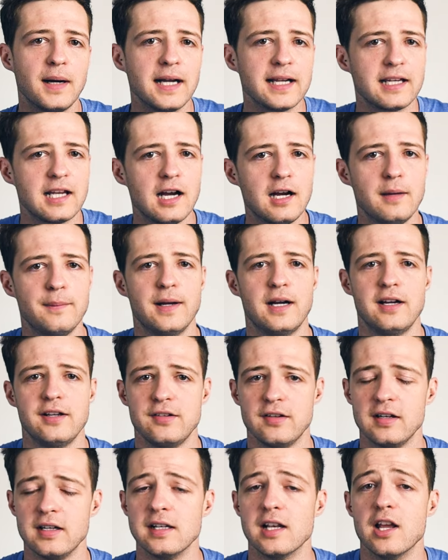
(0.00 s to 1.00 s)
By
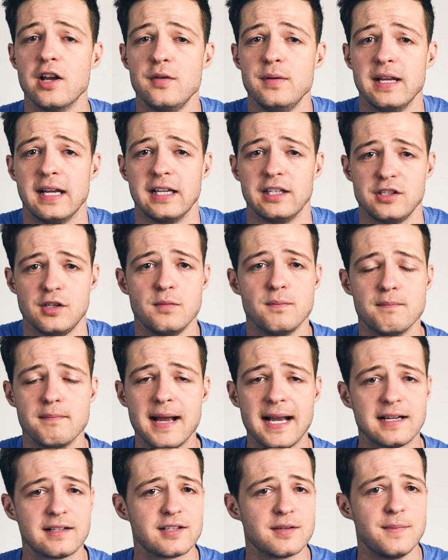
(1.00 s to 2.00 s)
carbohydrate loading, you
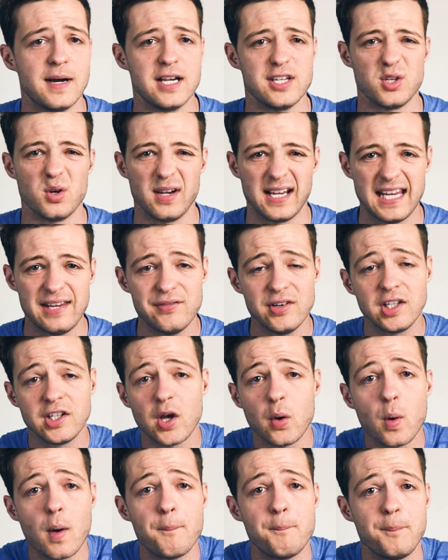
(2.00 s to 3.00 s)
maximize or even
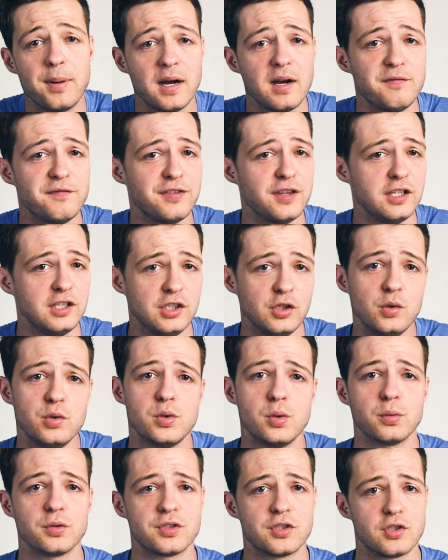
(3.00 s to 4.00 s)
go above the
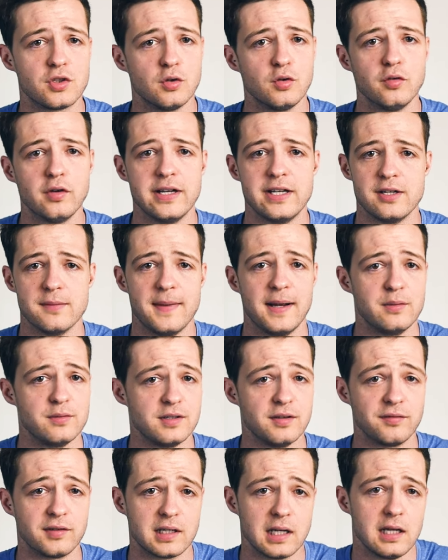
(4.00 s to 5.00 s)
usual storage amount of